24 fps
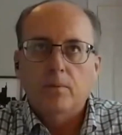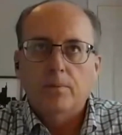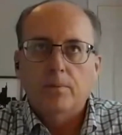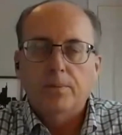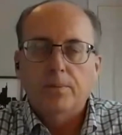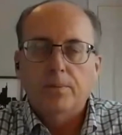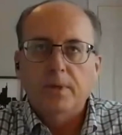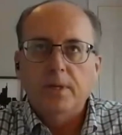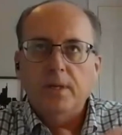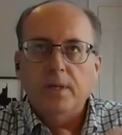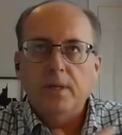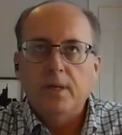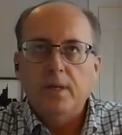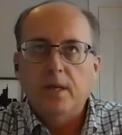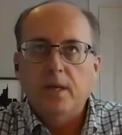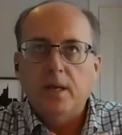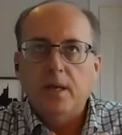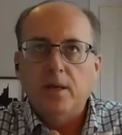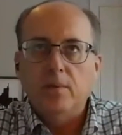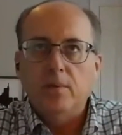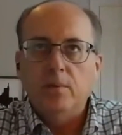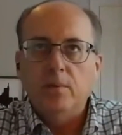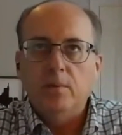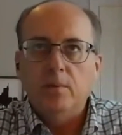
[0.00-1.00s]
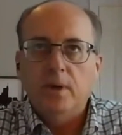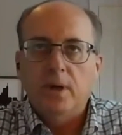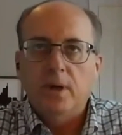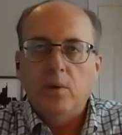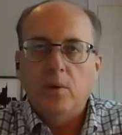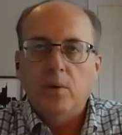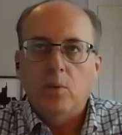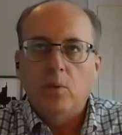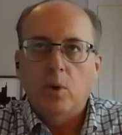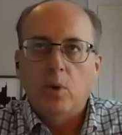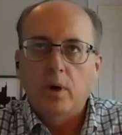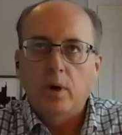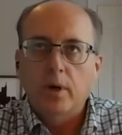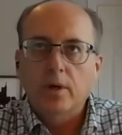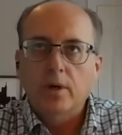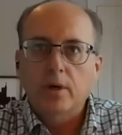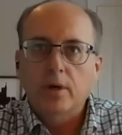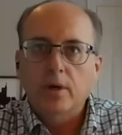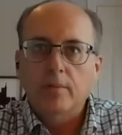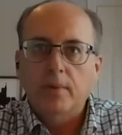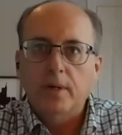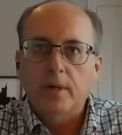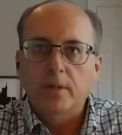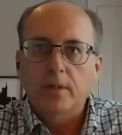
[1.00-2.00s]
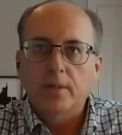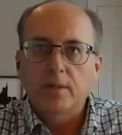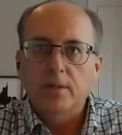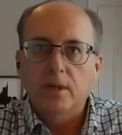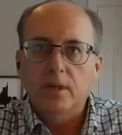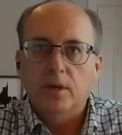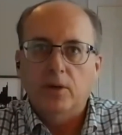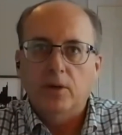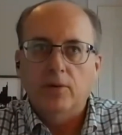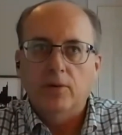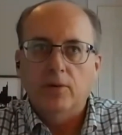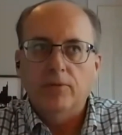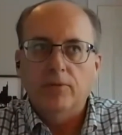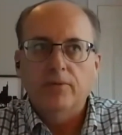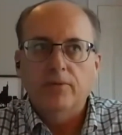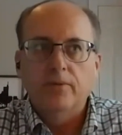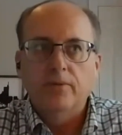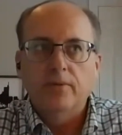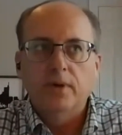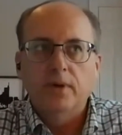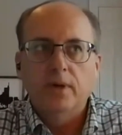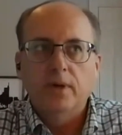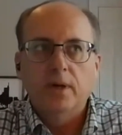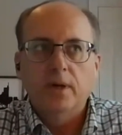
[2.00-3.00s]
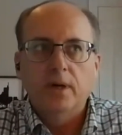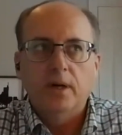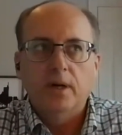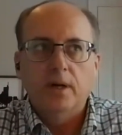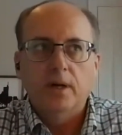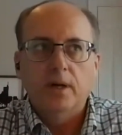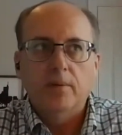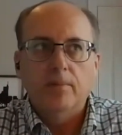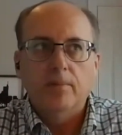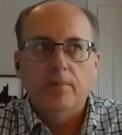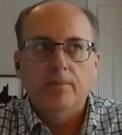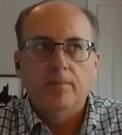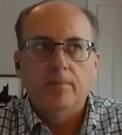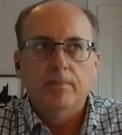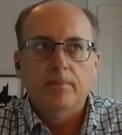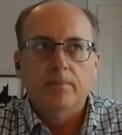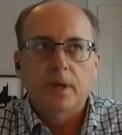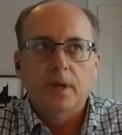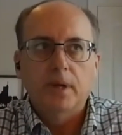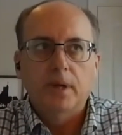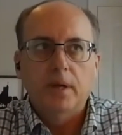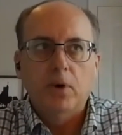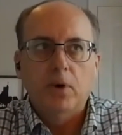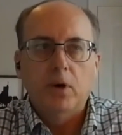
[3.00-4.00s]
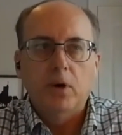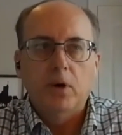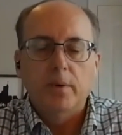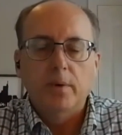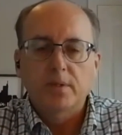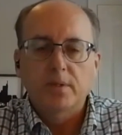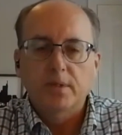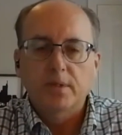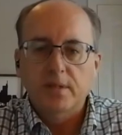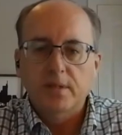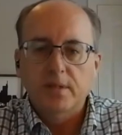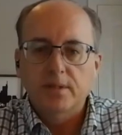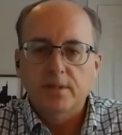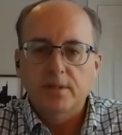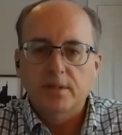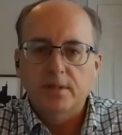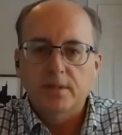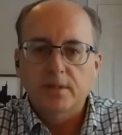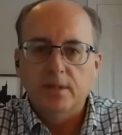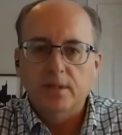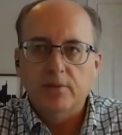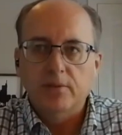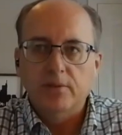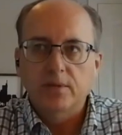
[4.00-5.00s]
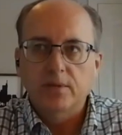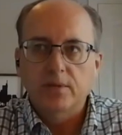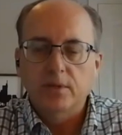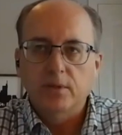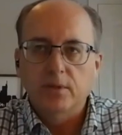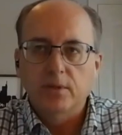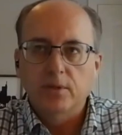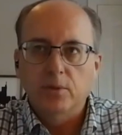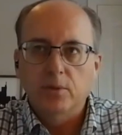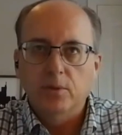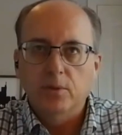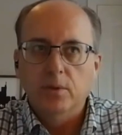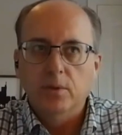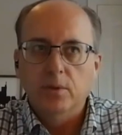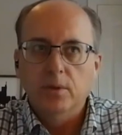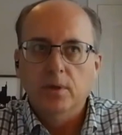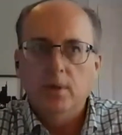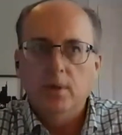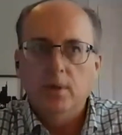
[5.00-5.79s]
Being a worker myself, I'm always sensitive to